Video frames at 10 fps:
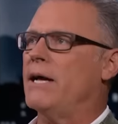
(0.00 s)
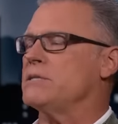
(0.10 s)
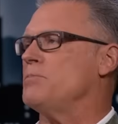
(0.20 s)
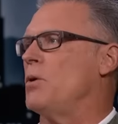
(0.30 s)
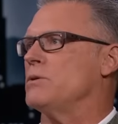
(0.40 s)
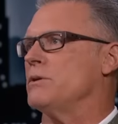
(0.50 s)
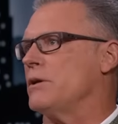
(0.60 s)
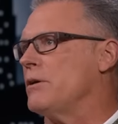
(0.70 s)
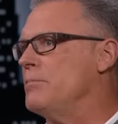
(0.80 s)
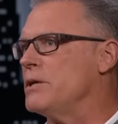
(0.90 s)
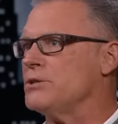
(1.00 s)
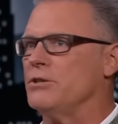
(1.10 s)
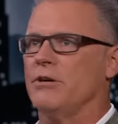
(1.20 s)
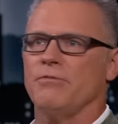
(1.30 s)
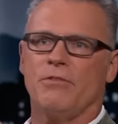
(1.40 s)
I had spoke to the
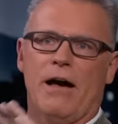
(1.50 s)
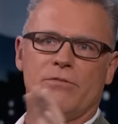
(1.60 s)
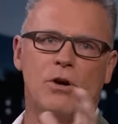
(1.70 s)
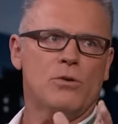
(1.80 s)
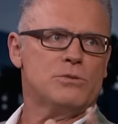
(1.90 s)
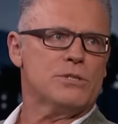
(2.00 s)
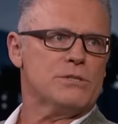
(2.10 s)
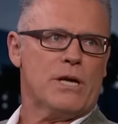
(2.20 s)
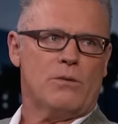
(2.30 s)
commissioner, five coaches.